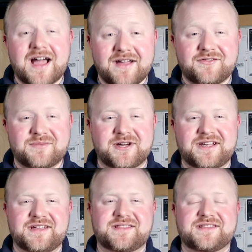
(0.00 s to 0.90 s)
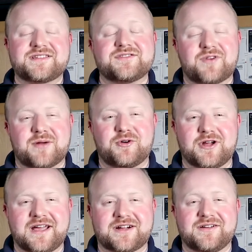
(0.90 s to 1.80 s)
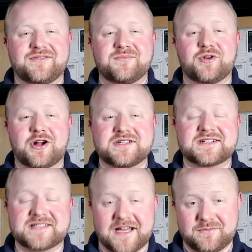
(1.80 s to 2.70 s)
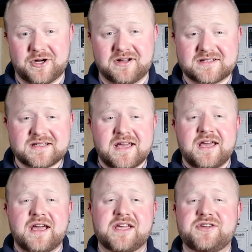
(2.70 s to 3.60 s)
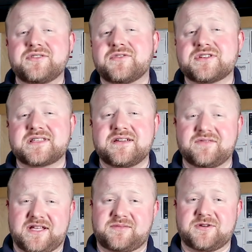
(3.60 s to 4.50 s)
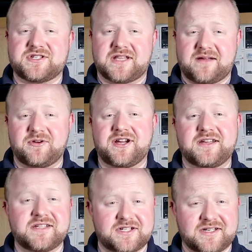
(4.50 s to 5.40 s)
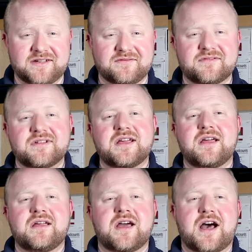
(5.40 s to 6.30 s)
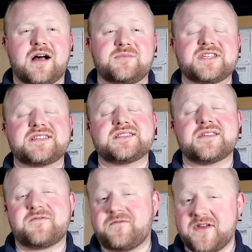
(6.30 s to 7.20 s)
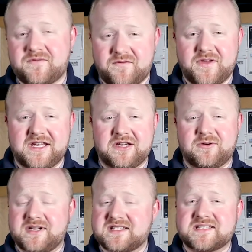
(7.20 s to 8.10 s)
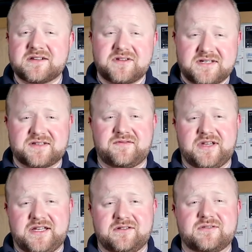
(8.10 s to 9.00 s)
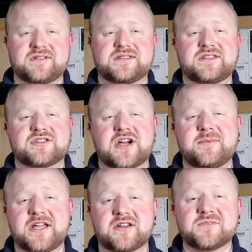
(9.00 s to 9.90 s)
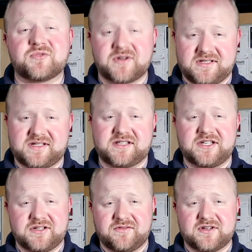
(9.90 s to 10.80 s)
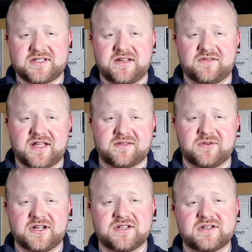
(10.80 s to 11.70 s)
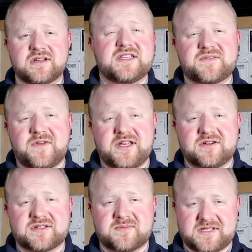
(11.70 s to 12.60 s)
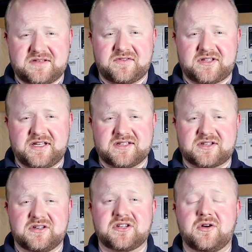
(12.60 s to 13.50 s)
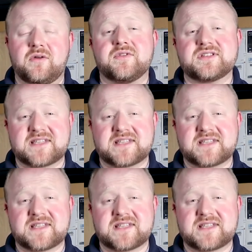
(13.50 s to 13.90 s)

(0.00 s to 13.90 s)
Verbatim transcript: Hi everybody, this is Rob Horlacher from Project Sandbox, a University of Lethbridge Library initiative. Um, this is the fifth video in a series of videos describing how to print at the University of Lethbridge. This video specifically is going to go over